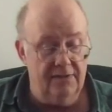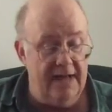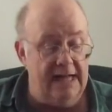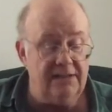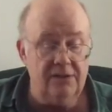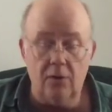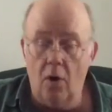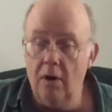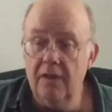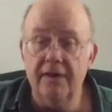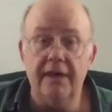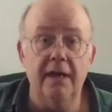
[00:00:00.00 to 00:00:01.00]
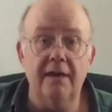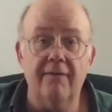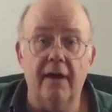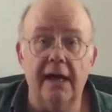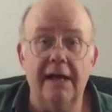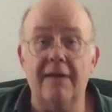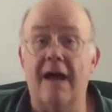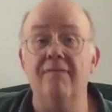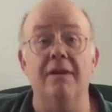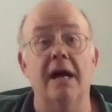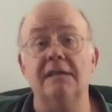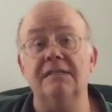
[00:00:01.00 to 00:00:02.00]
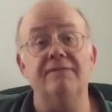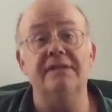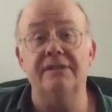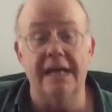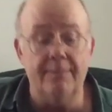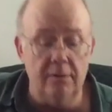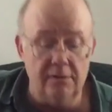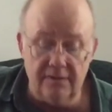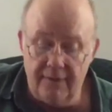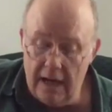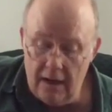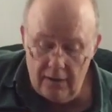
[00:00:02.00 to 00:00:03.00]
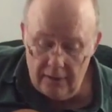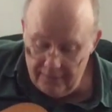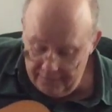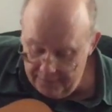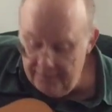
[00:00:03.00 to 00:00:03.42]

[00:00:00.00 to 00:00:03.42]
That's all in the key of A, and I have lots of examples of how